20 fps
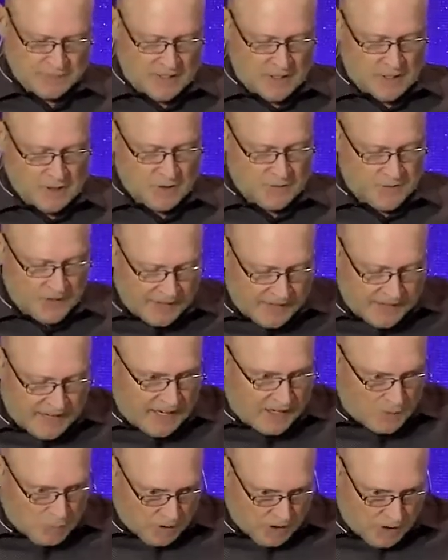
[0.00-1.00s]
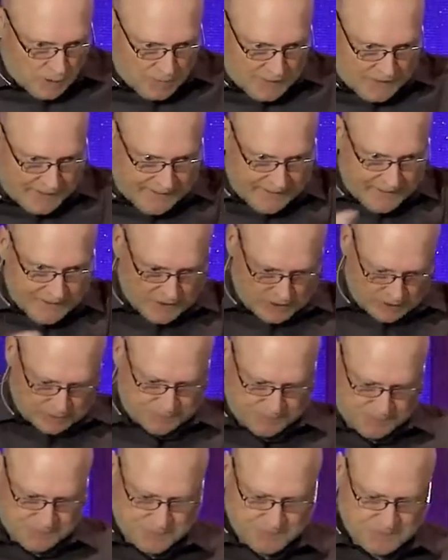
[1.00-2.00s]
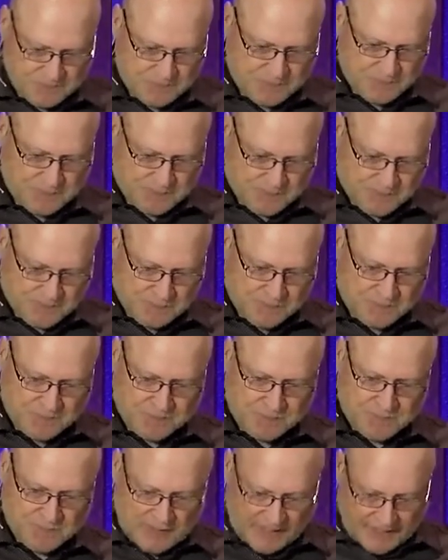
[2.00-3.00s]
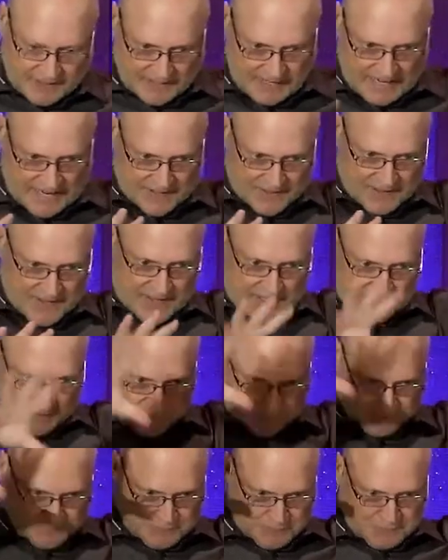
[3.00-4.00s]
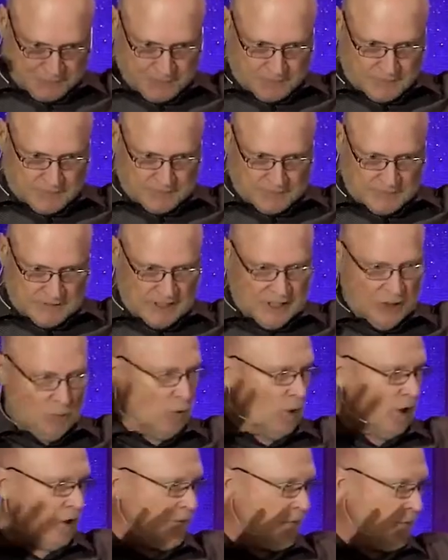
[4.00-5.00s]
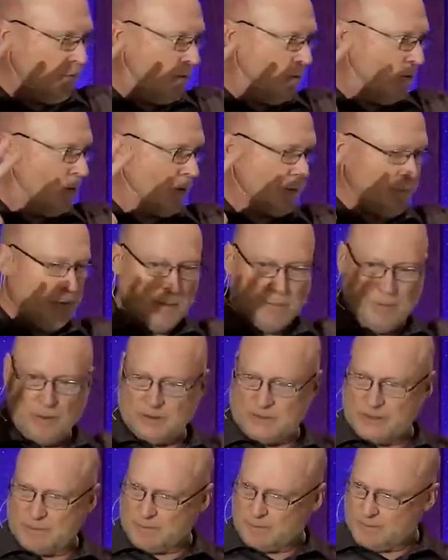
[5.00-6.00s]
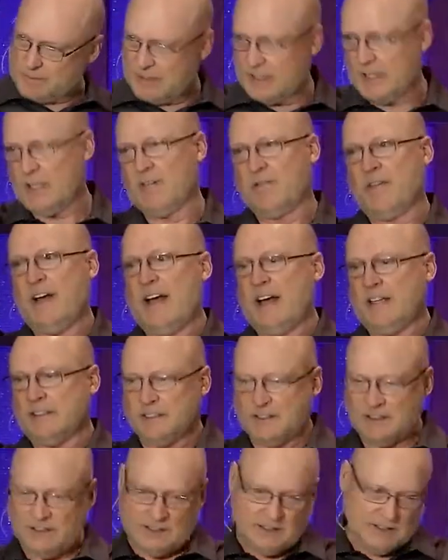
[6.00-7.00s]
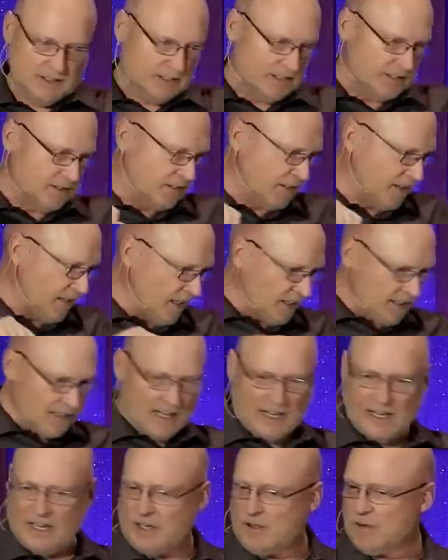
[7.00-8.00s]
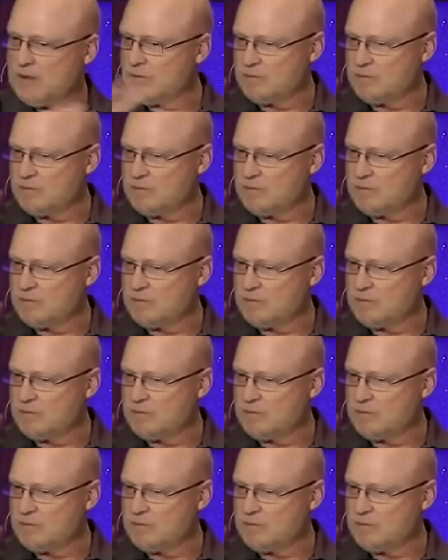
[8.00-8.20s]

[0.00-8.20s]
So thank God we're coming together. Thank God that he worked with people to get a vaccine, and thank God